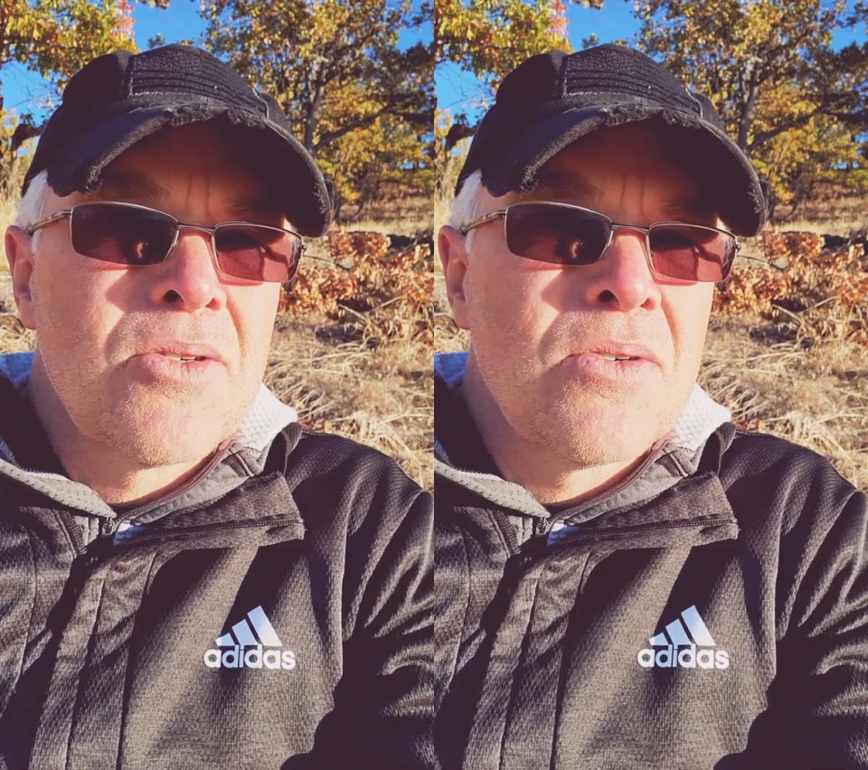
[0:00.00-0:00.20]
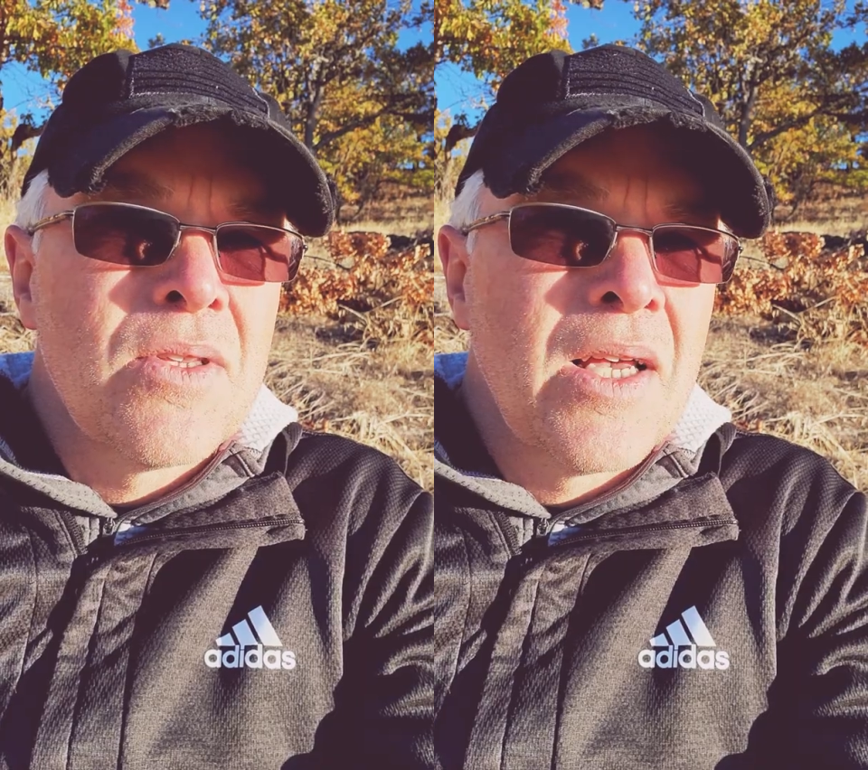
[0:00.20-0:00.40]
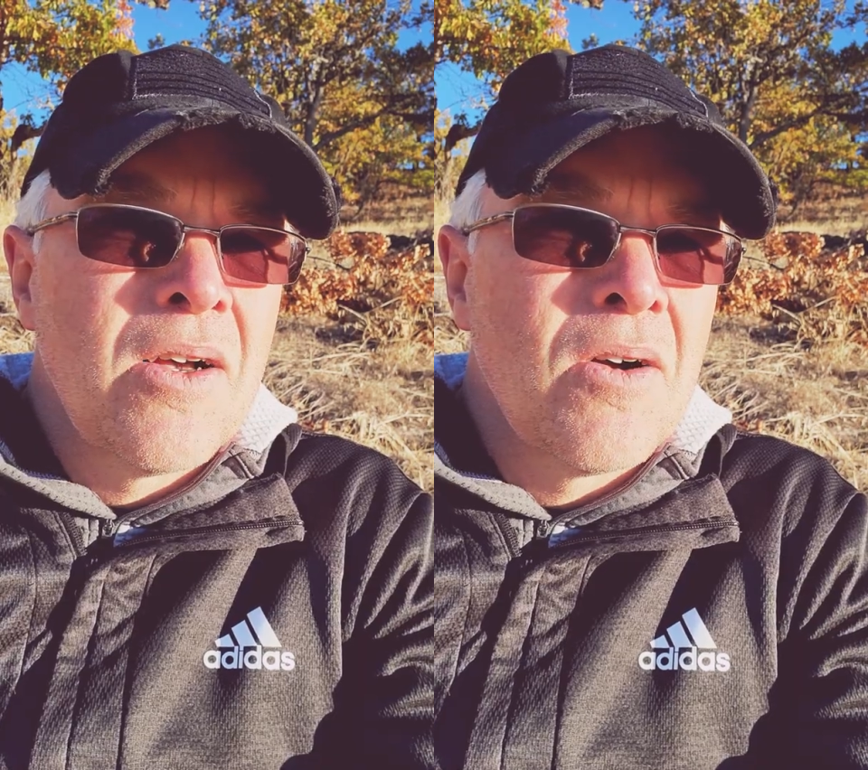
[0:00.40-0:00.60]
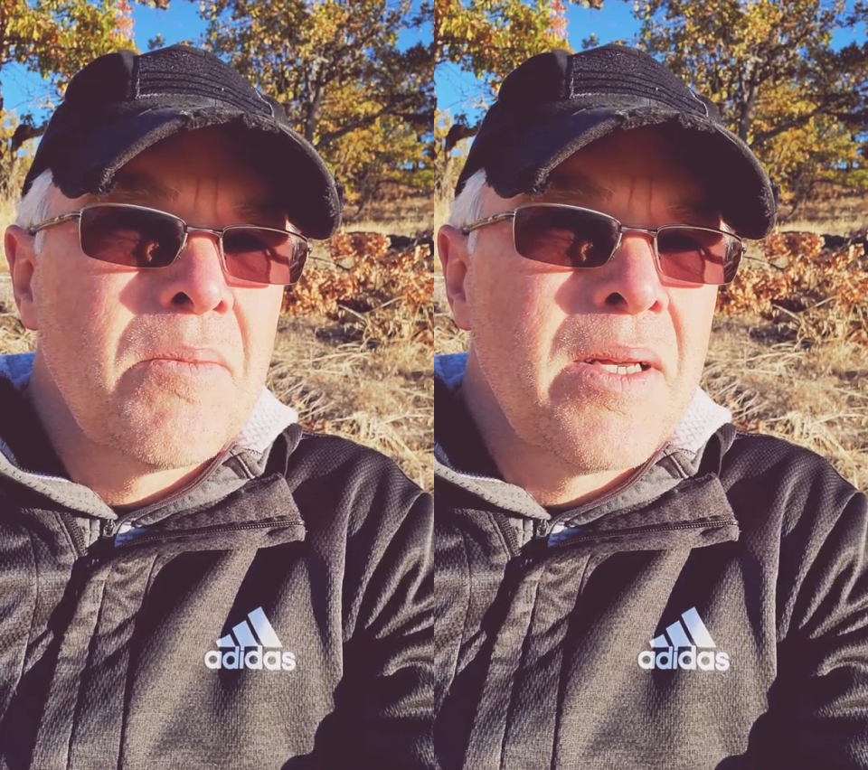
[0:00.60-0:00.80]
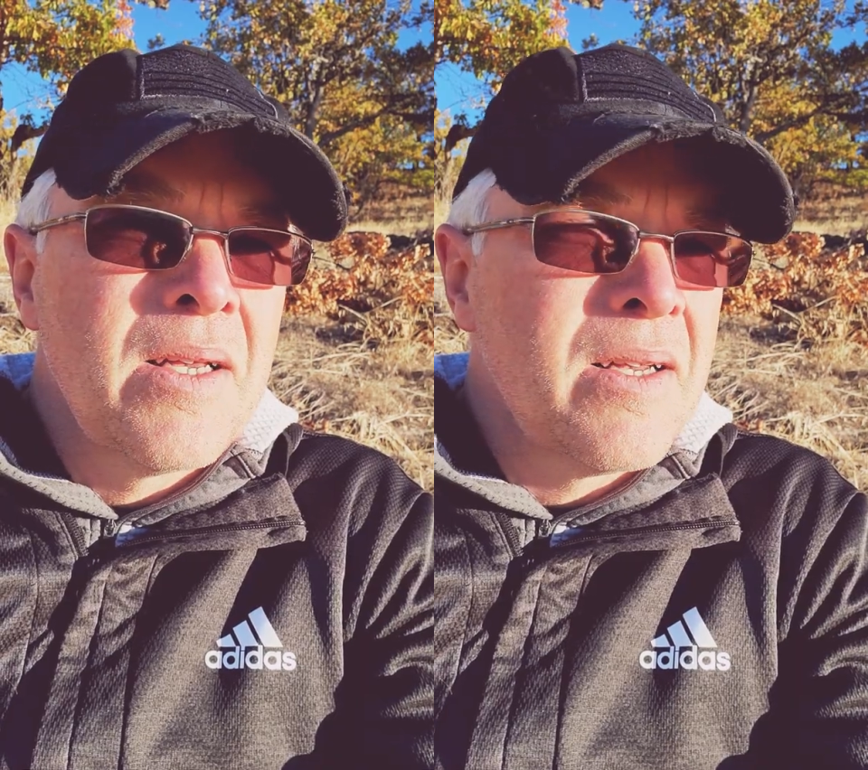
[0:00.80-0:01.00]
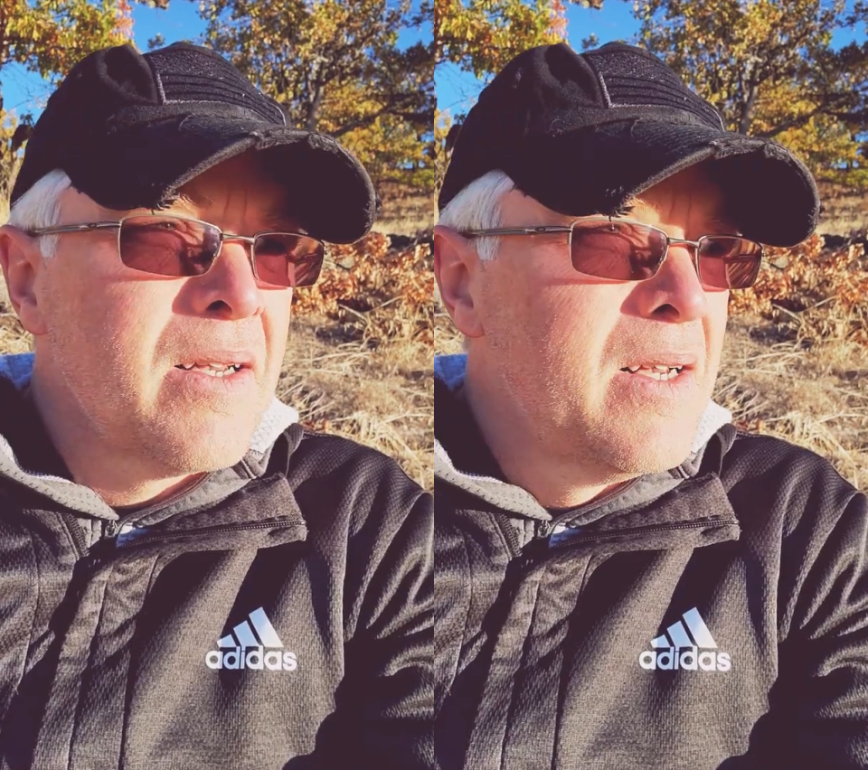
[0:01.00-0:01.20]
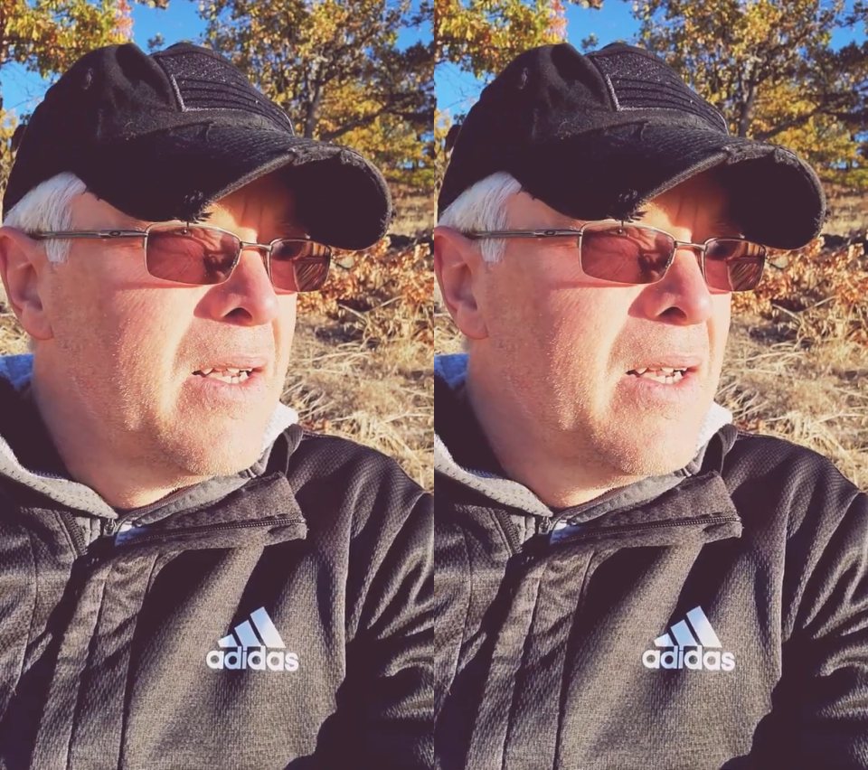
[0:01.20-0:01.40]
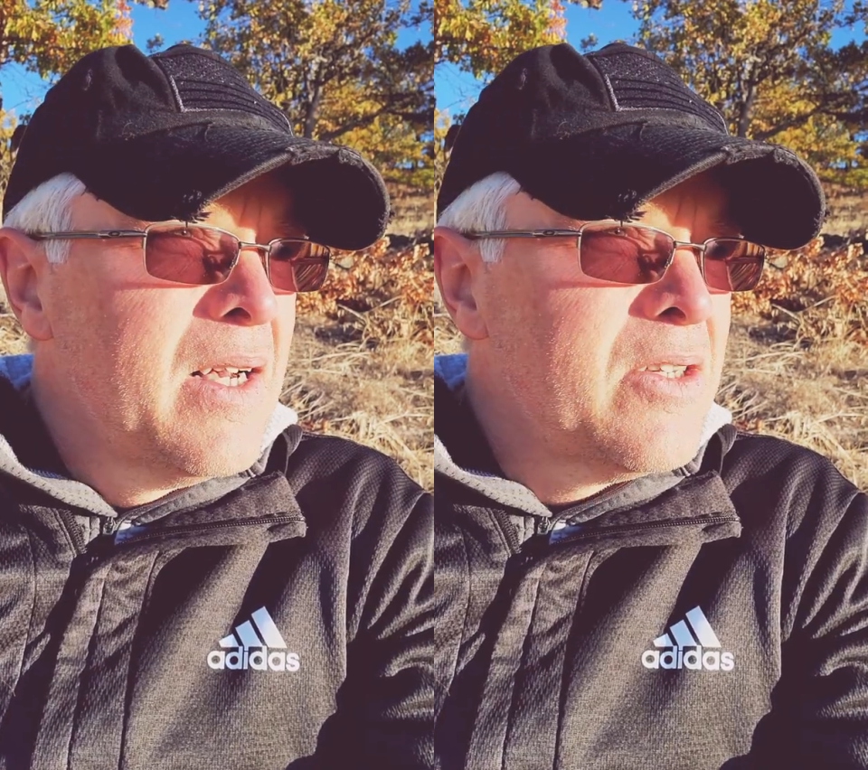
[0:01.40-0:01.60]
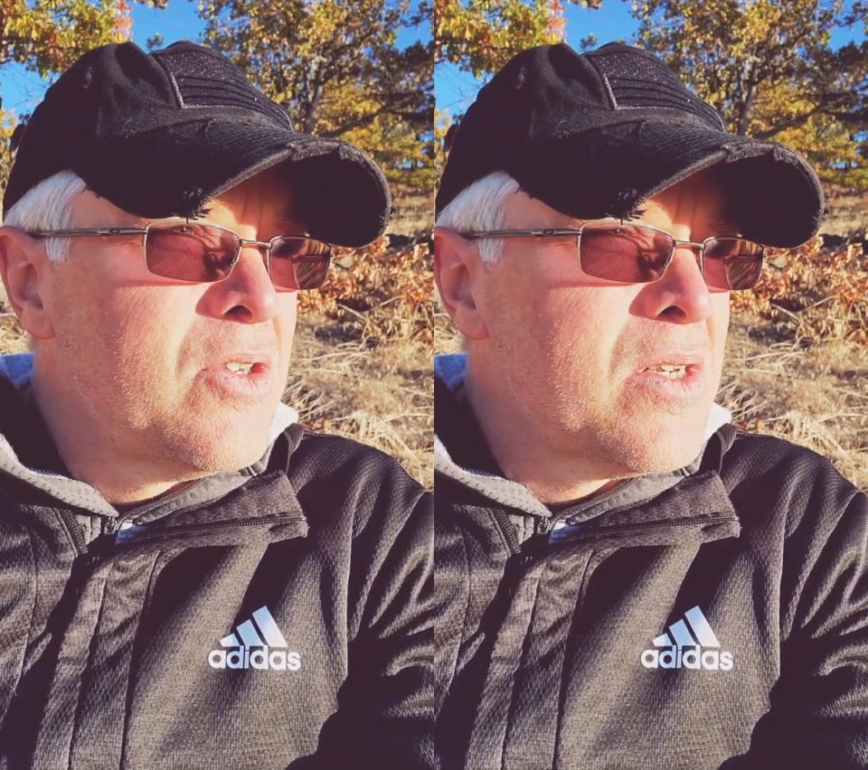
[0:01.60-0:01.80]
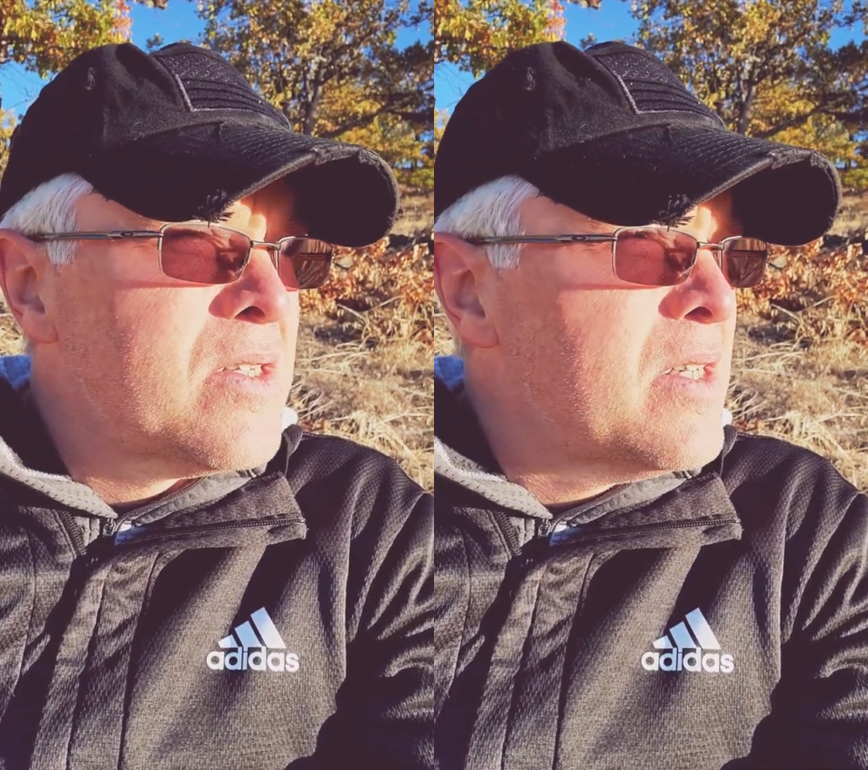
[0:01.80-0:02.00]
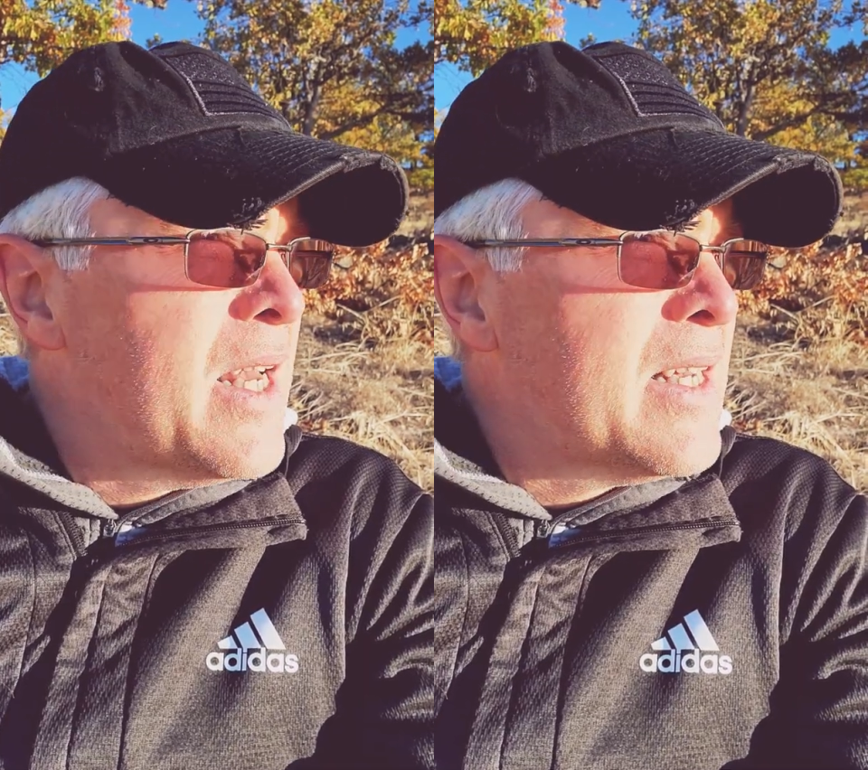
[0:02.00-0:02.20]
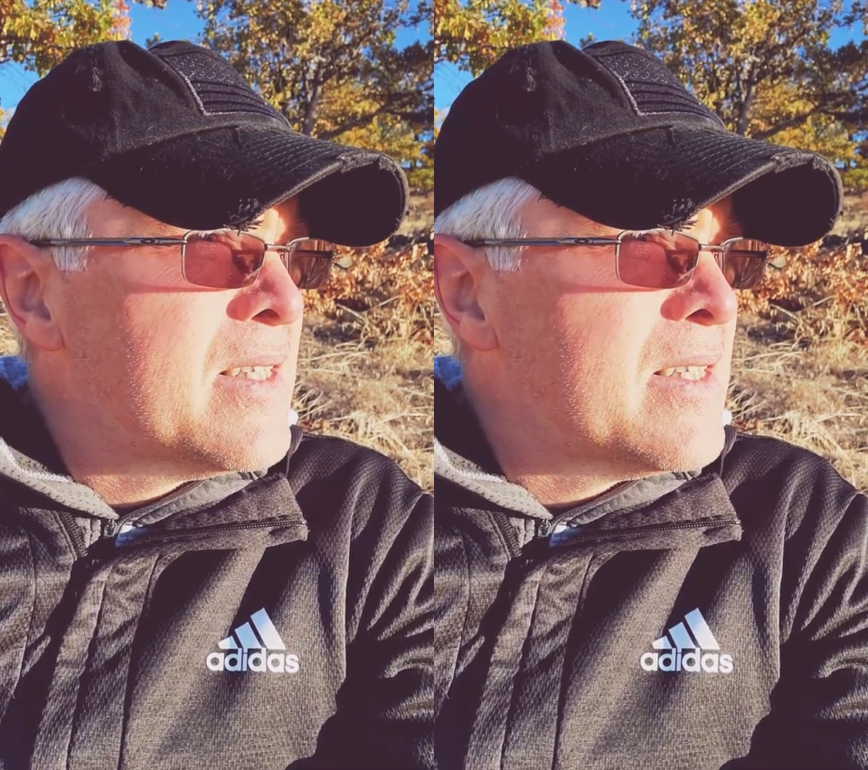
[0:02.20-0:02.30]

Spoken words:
sure they are being adjusted as